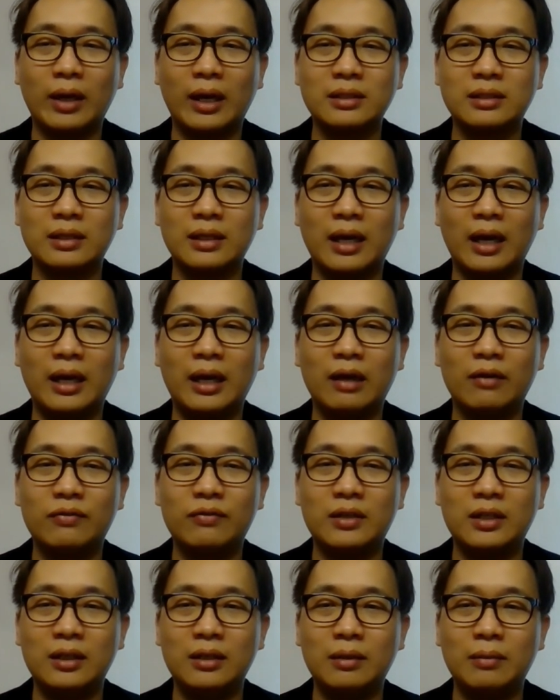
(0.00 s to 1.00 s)
as a
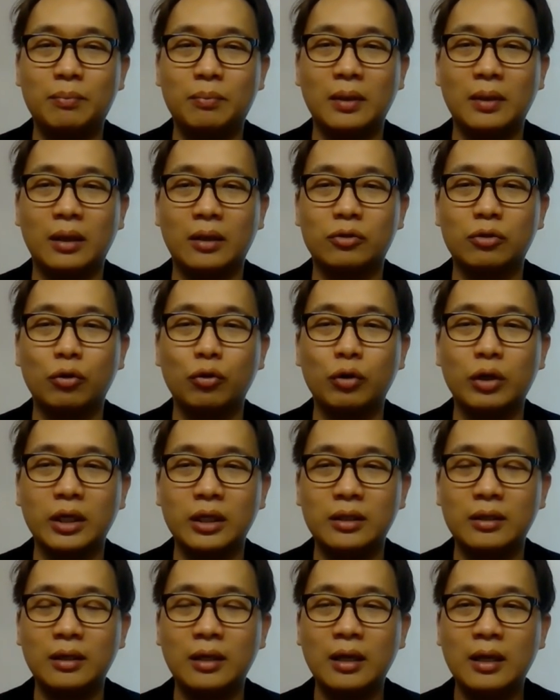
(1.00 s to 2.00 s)
NFT
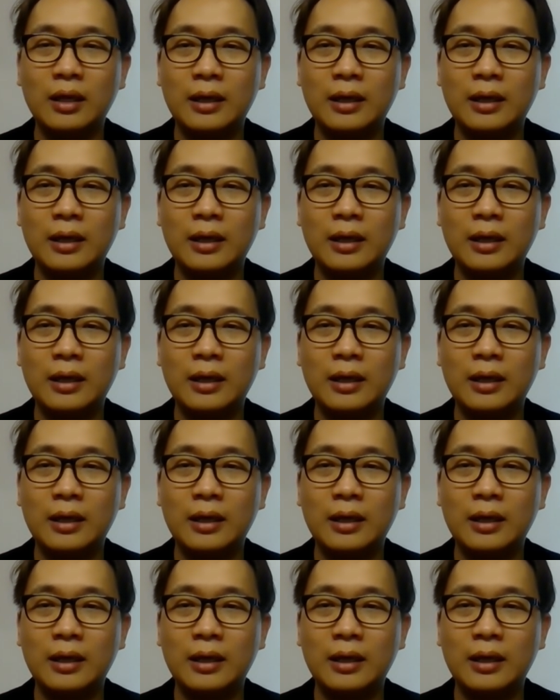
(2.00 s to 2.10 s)
token.